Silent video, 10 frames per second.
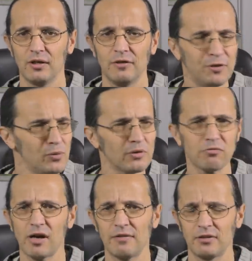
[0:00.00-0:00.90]
If you were
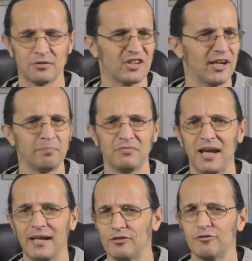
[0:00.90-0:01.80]
arriving at, say,
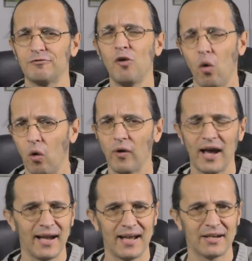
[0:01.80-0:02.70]
gate 4
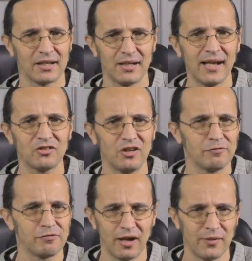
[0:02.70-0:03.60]
and had a connecting
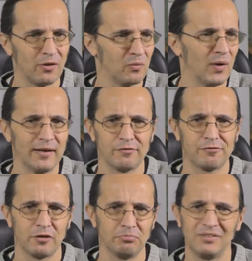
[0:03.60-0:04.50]
flight that went
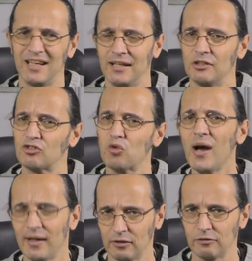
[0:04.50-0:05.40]
from gate
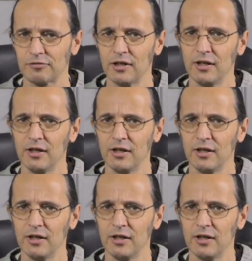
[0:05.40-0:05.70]
12,